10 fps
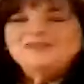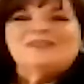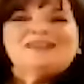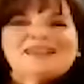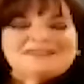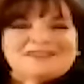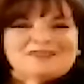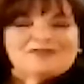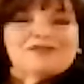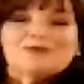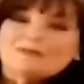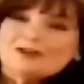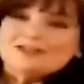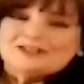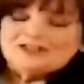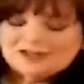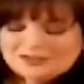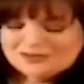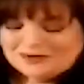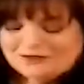Well, the next thing for the rum raisin
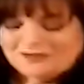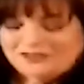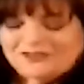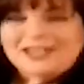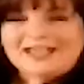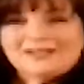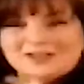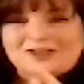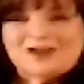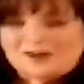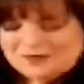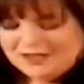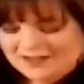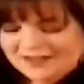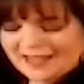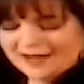chocolate truffles is the coating.